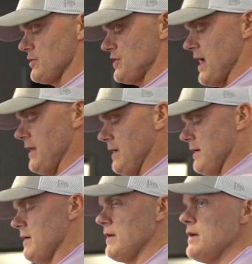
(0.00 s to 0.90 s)
standing
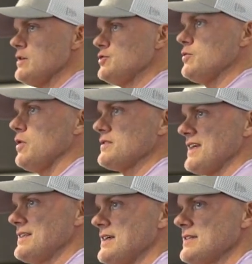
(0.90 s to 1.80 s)
too close
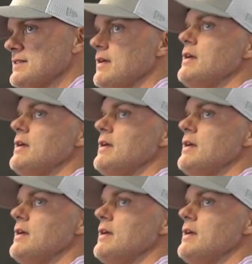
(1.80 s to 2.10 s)
like this,